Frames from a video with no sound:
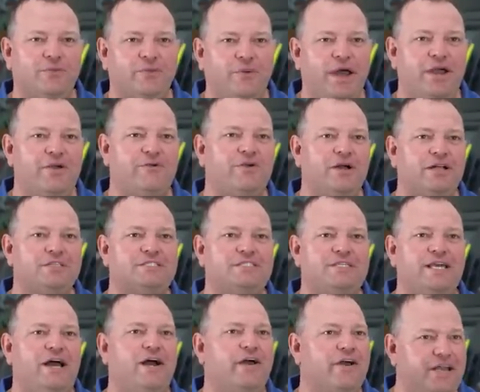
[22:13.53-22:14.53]
the way it runs
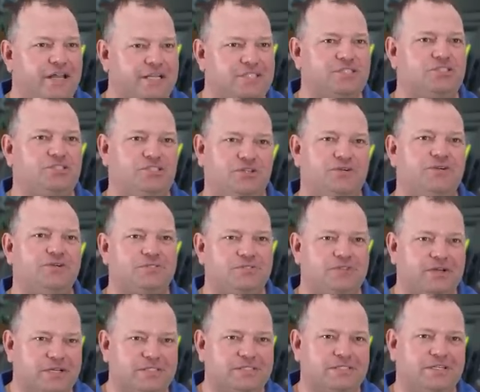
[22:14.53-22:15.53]
now, it's a serious
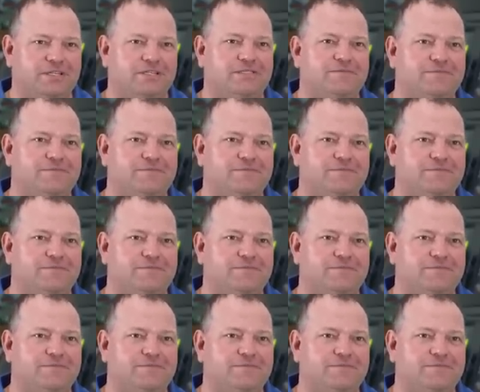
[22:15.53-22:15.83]
race car.